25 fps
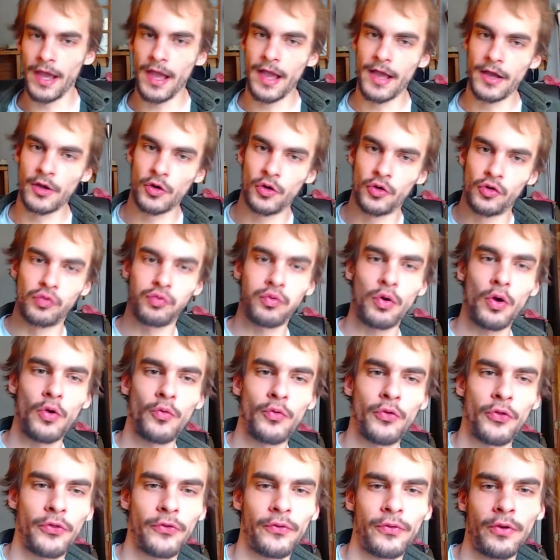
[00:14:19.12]

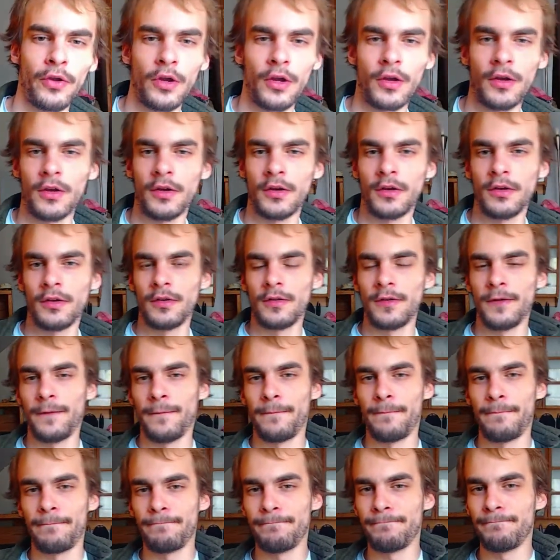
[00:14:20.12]
growth
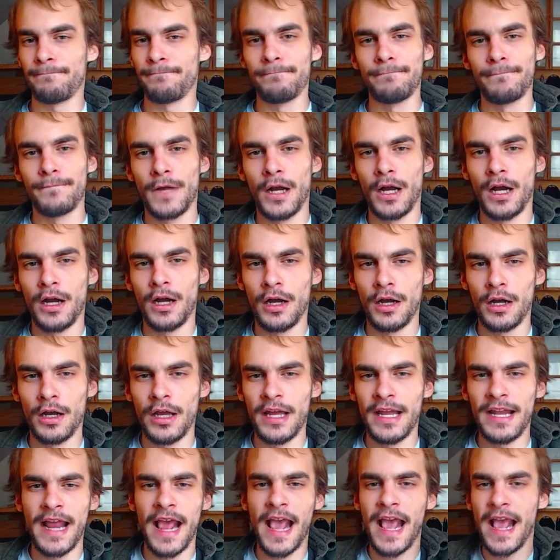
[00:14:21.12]

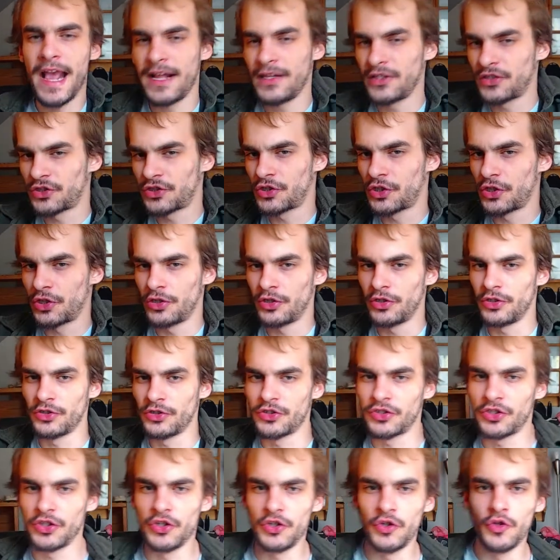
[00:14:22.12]
enhancers
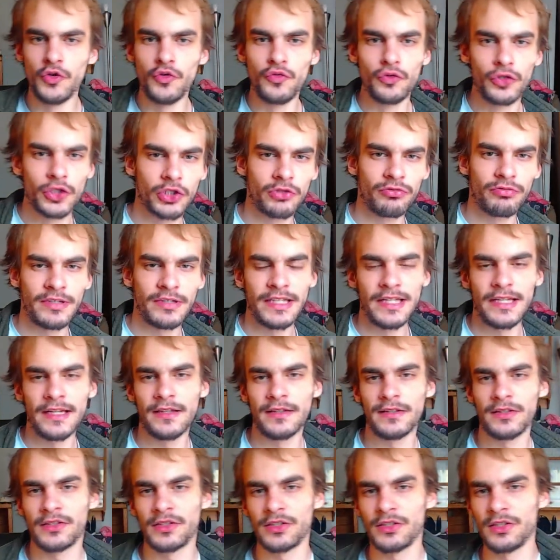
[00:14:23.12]
and
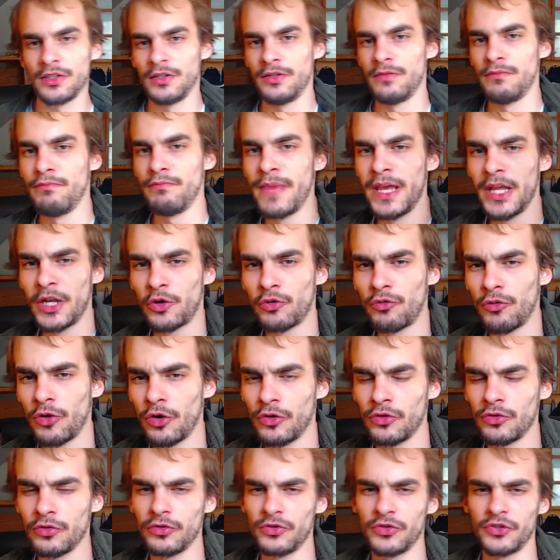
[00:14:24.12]
nutrients and
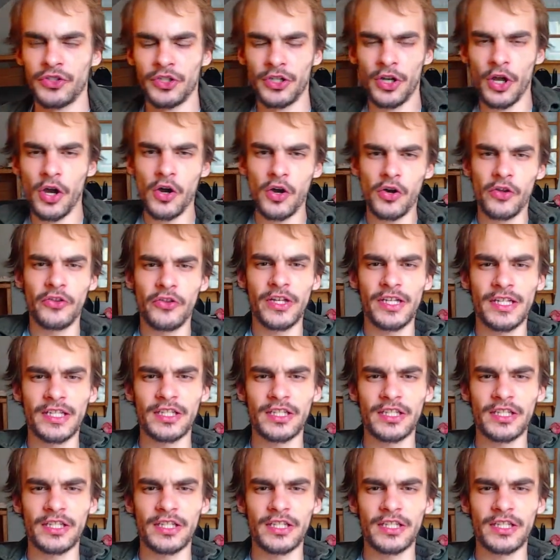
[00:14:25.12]
minerals and all this